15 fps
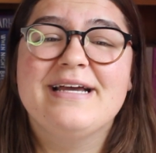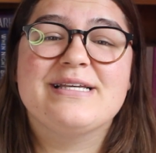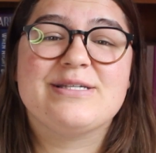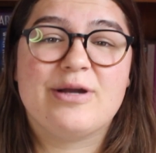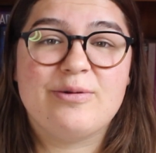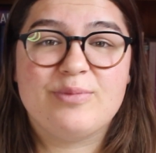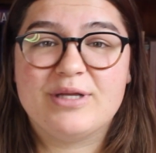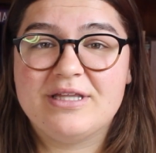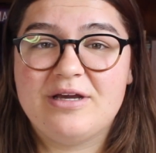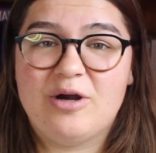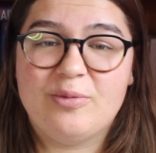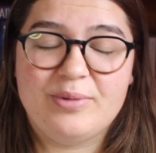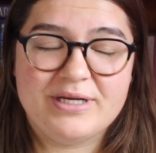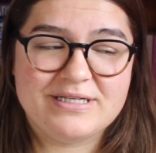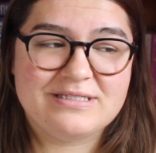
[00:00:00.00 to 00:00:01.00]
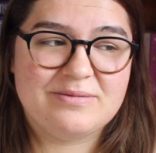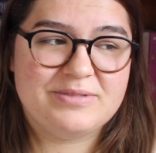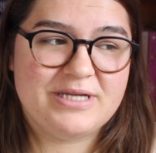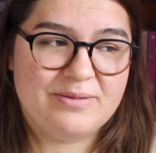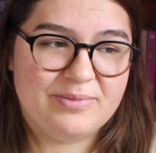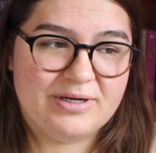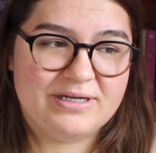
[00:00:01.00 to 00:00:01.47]
So I'm really hoping
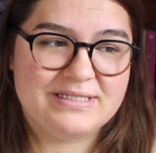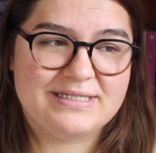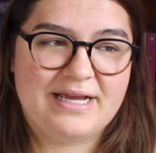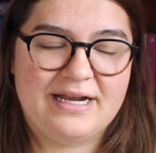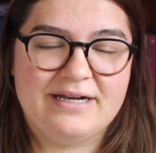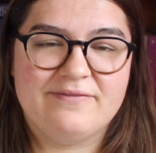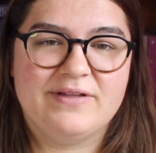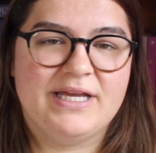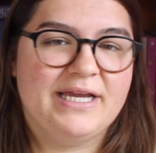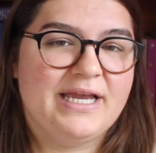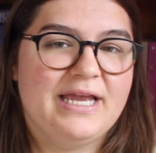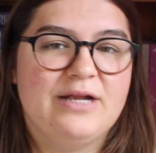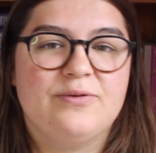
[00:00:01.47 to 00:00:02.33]
September is kind of like